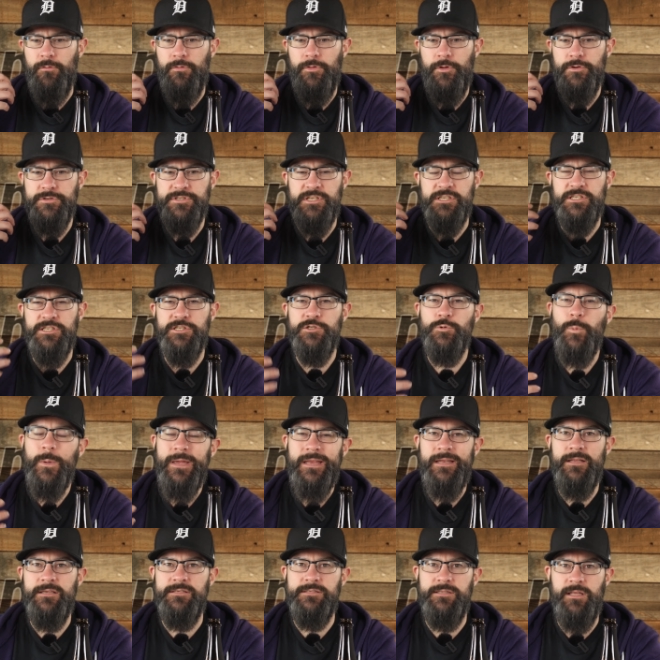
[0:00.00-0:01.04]
There's a
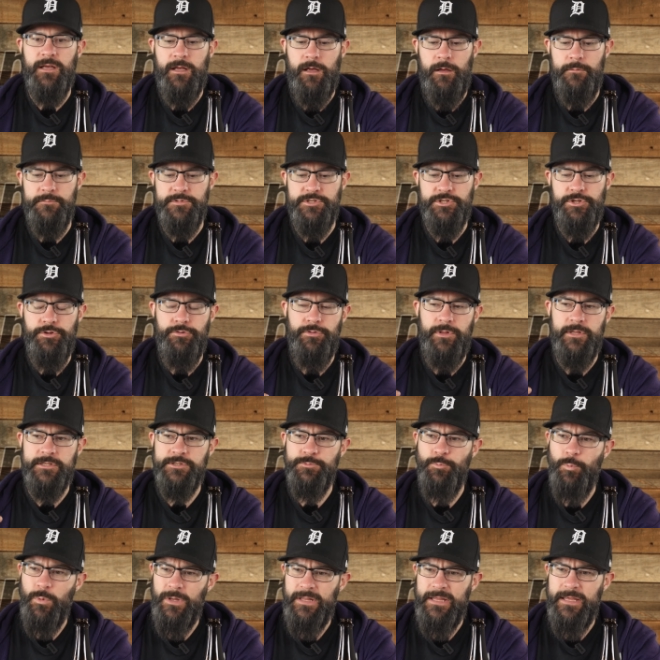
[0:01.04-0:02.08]
sweetness that comes through
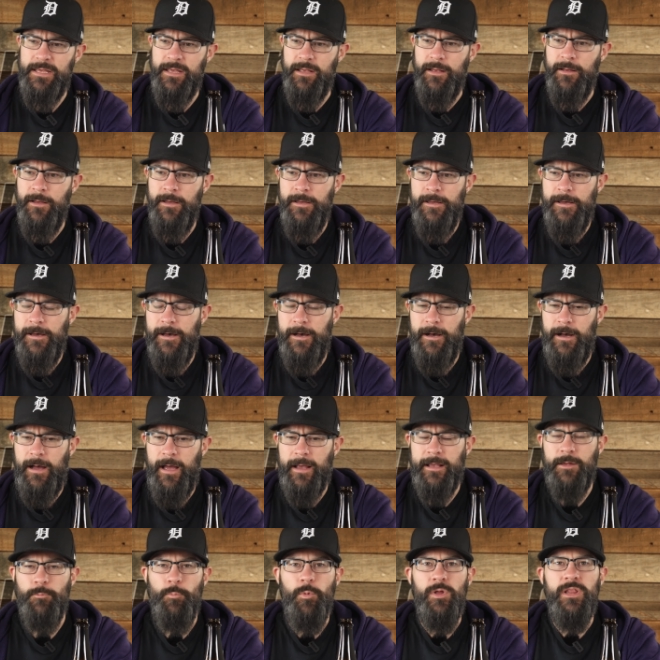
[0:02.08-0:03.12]
that's really, uh,
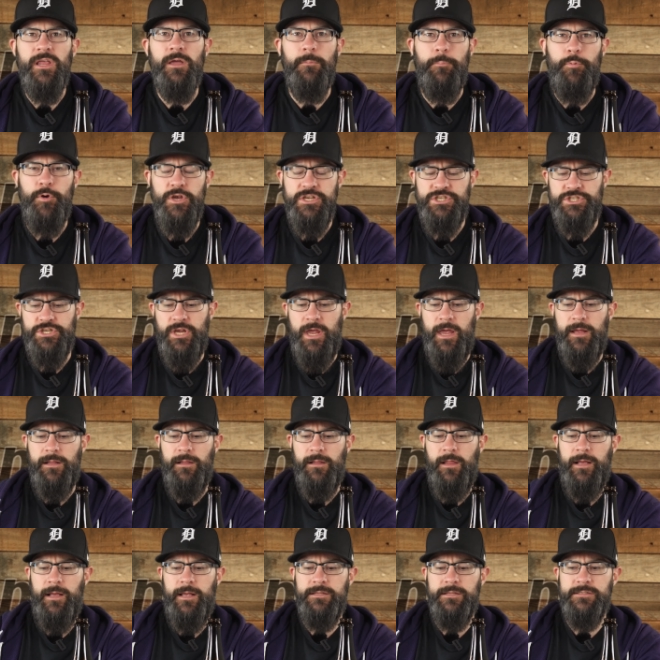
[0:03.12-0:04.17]
I can really appreciate.
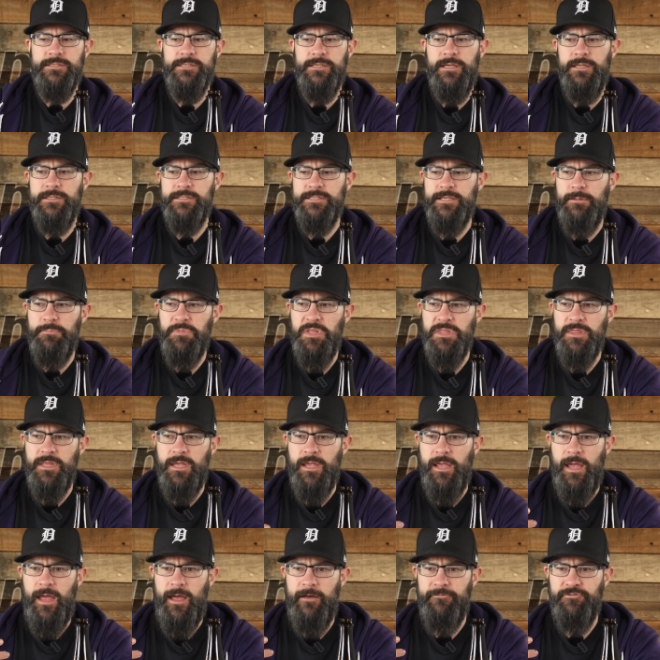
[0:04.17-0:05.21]
Like it's, it's something that
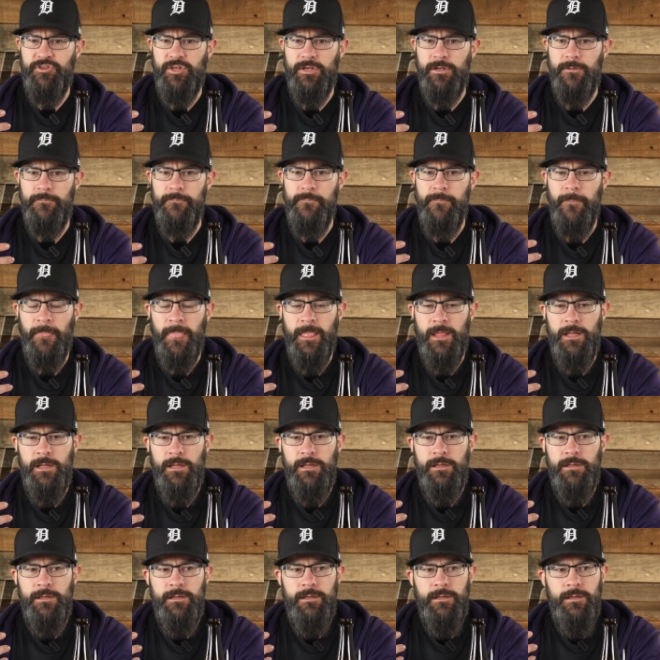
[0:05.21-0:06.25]
you have to,
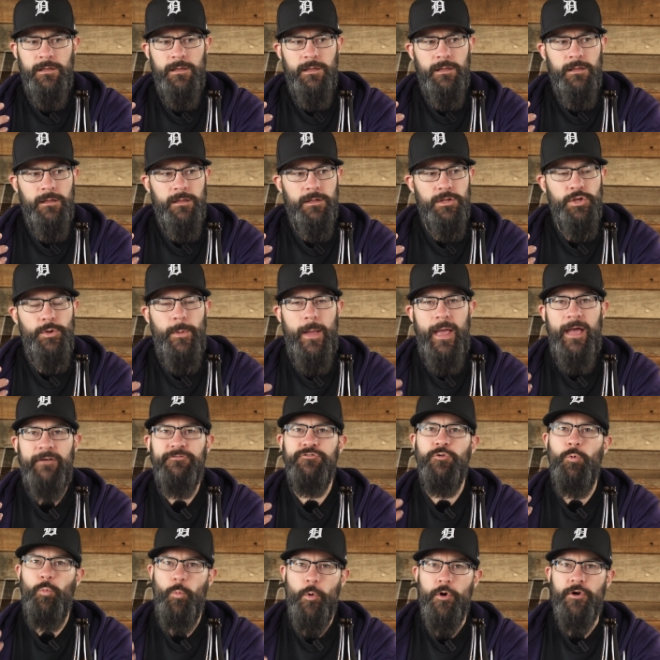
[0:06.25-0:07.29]
you have
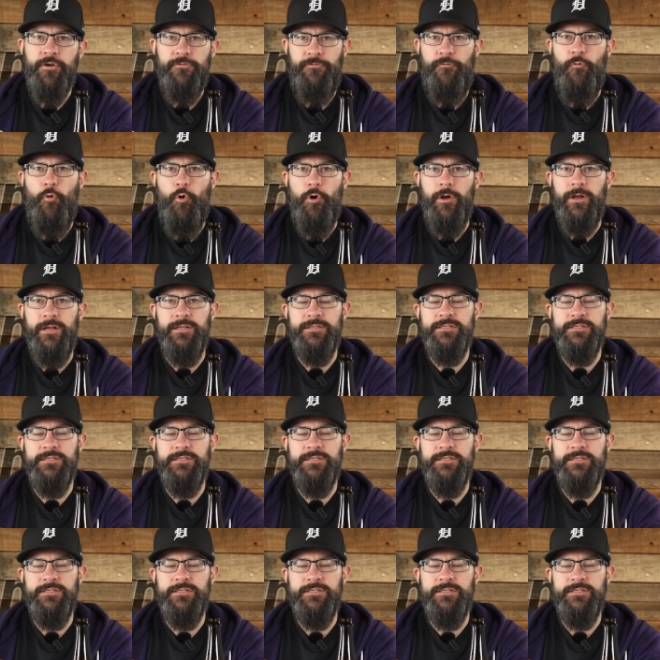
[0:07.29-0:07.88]
to work for it.